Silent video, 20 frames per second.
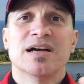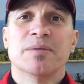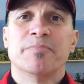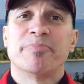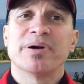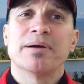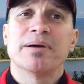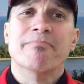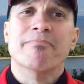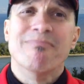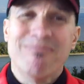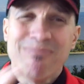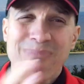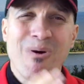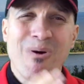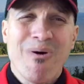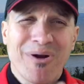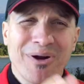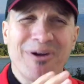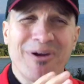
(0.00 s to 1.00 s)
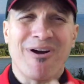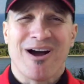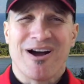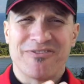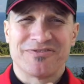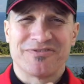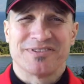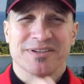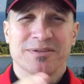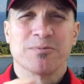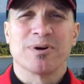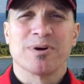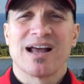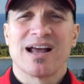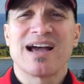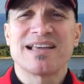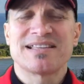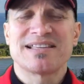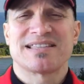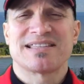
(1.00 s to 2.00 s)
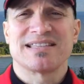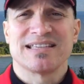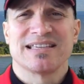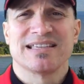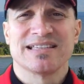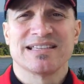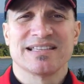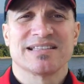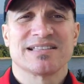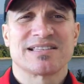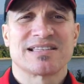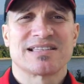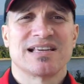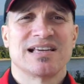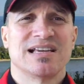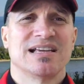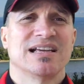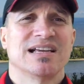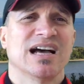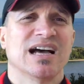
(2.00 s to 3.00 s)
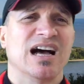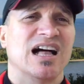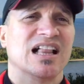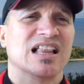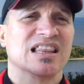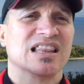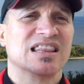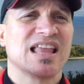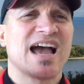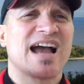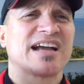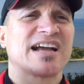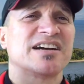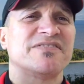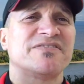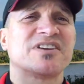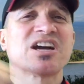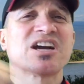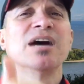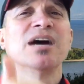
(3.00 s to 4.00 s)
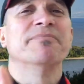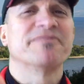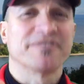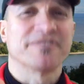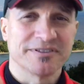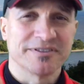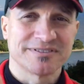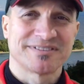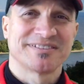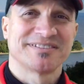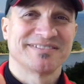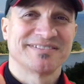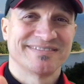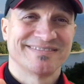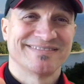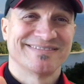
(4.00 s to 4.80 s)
But more often what I see is a lack of comfort,